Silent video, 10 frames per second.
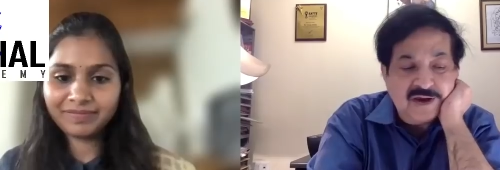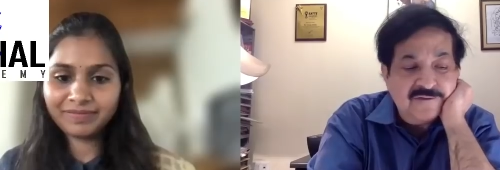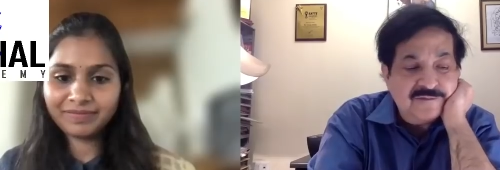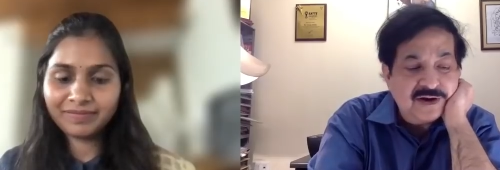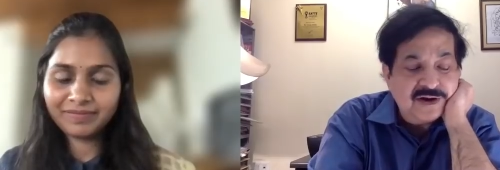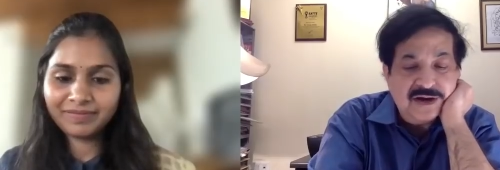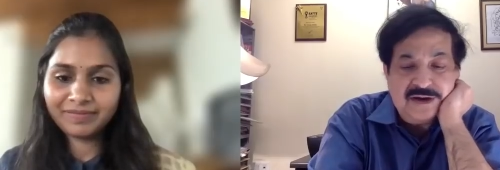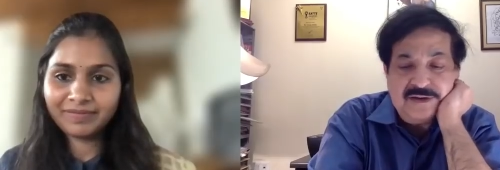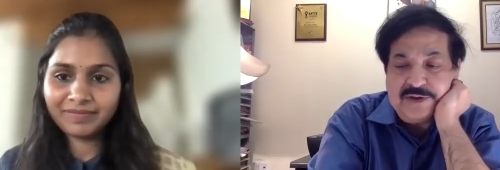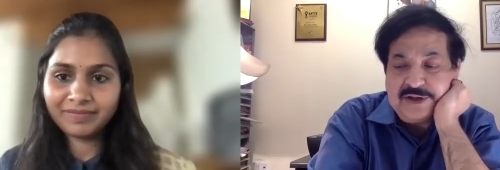Speaker 1: have done any
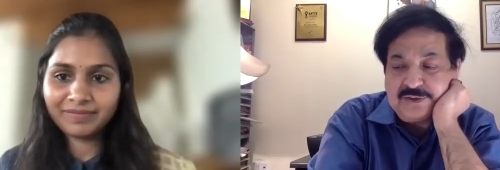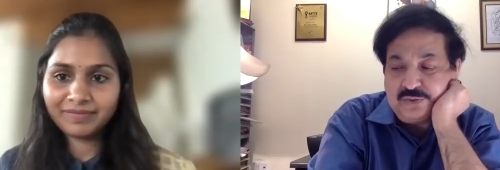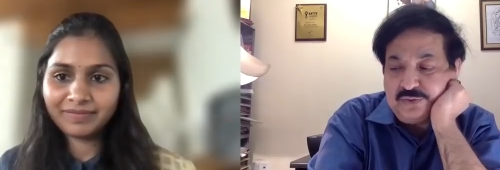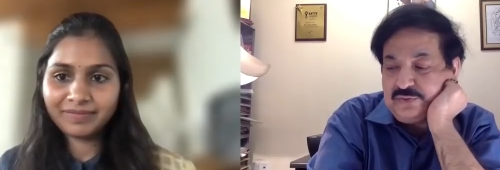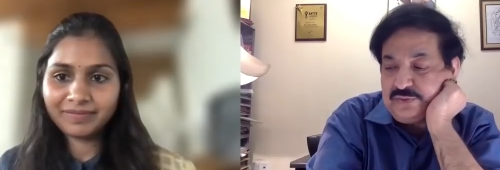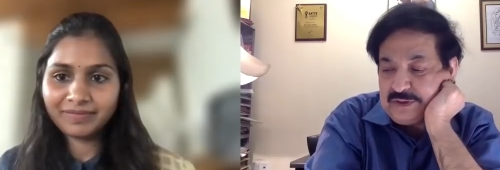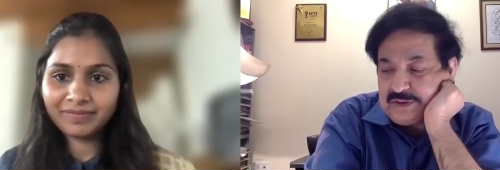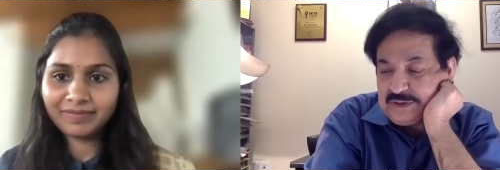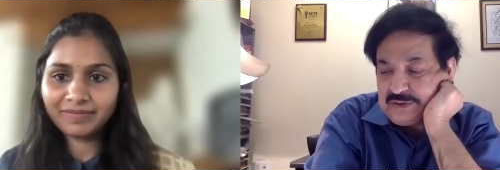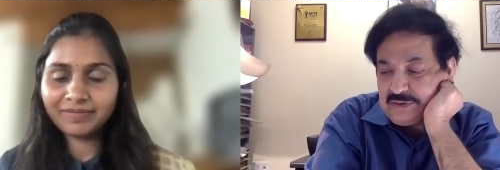breakthrough
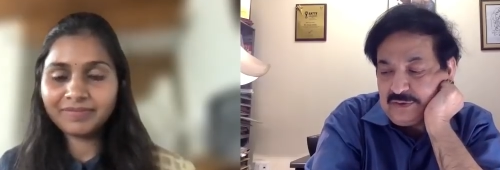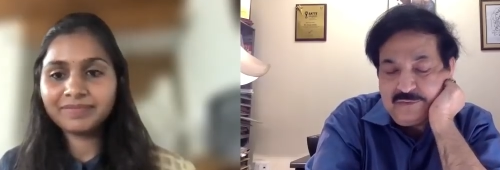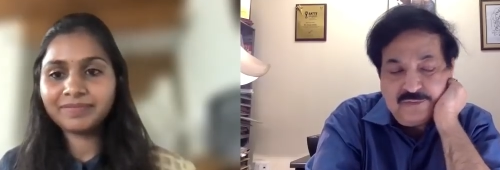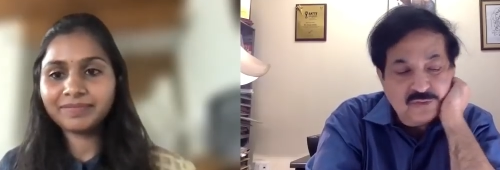of